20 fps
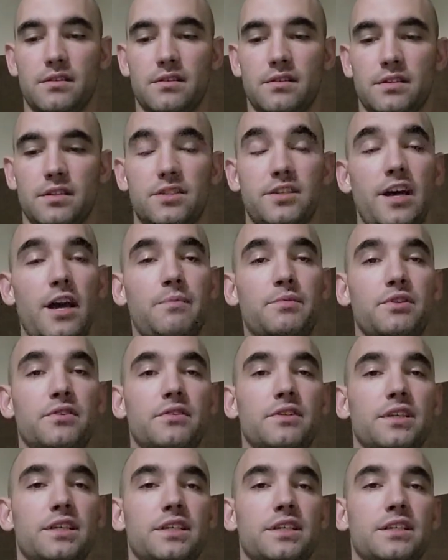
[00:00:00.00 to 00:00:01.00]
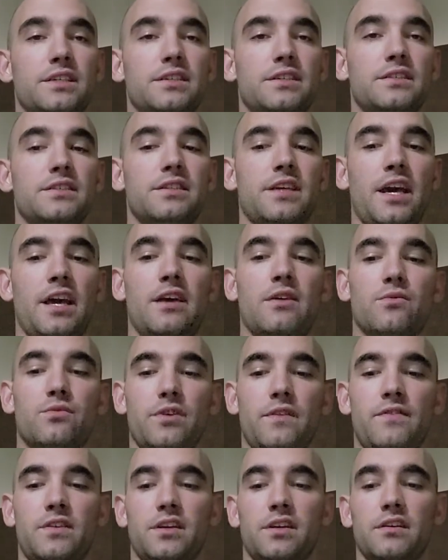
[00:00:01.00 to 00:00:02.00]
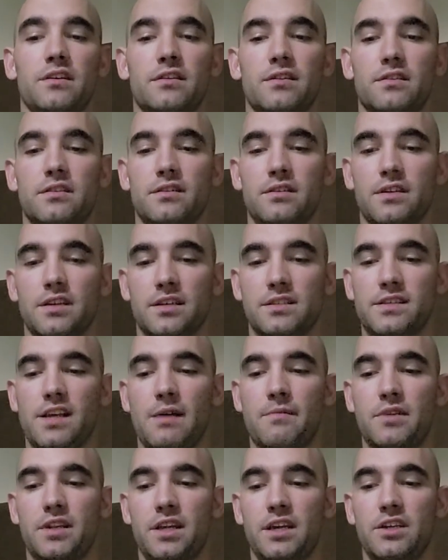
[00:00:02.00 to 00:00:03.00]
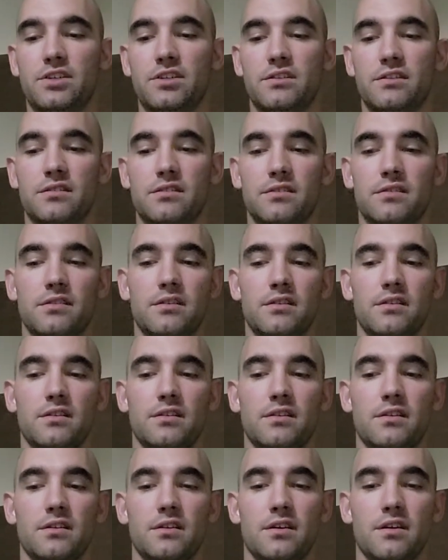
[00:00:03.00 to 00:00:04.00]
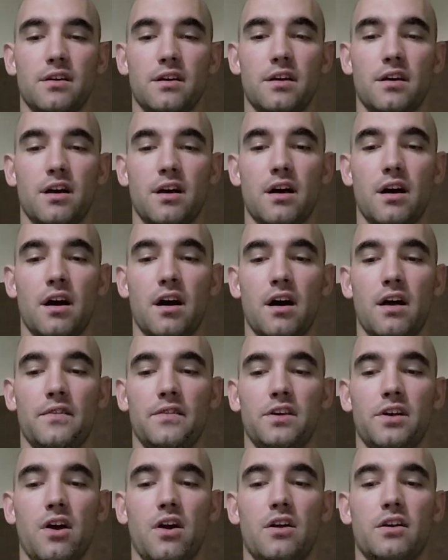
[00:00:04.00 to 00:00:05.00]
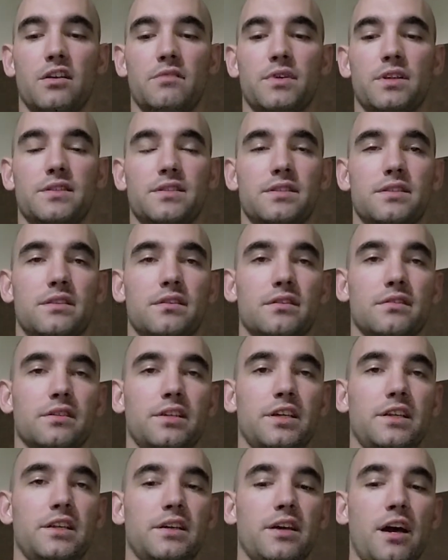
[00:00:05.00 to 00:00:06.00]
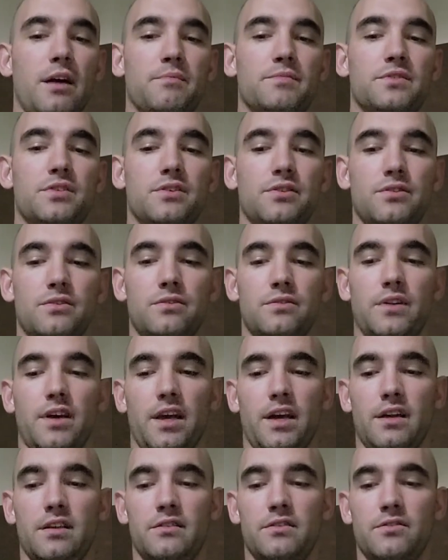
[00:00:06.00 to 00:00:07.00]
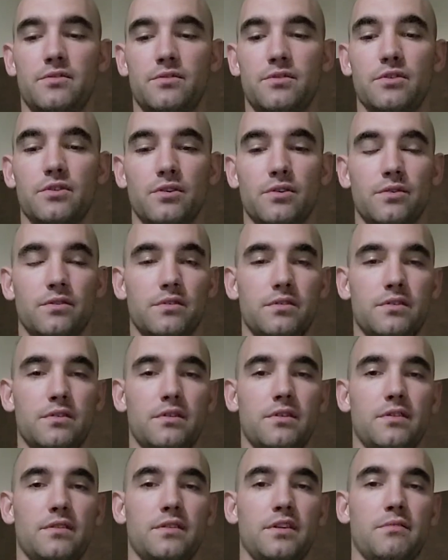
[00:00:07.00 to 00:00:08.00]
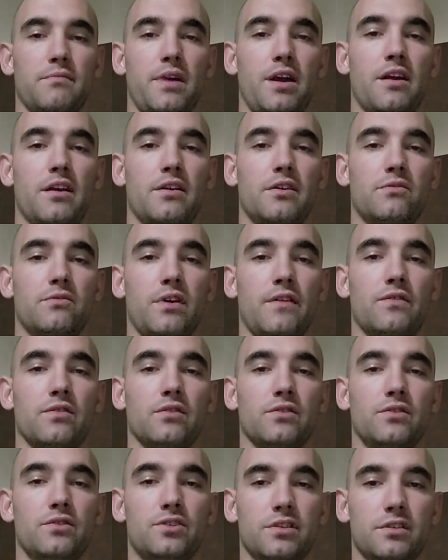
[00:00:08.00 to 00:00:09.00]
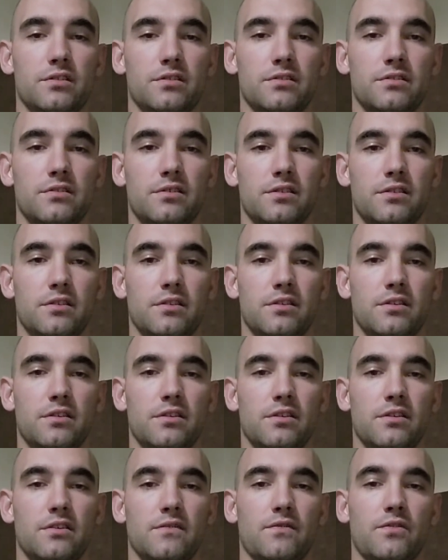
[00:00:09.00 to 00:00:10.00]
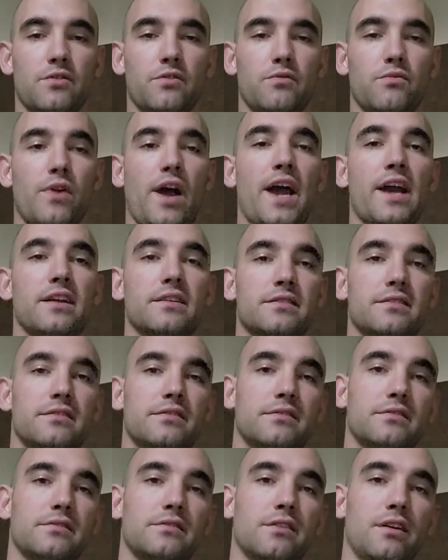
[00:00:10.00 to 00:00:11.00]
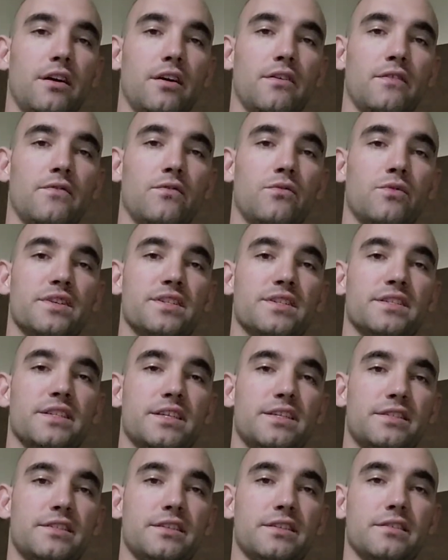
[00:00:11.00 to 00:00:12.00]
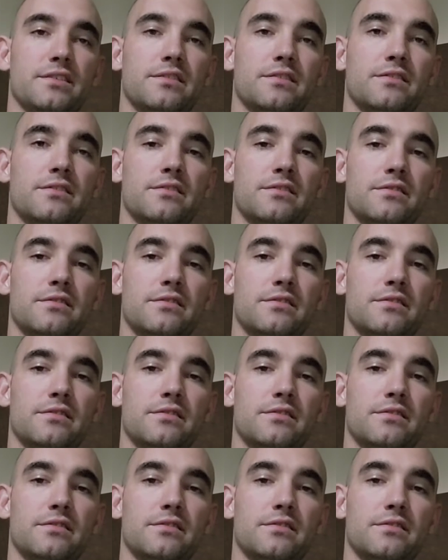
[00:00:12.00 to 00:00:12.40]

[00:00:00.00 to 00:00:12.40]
The chapter is a riveting examination on the arguments leading up to and through the American Revolution for the right of resistance.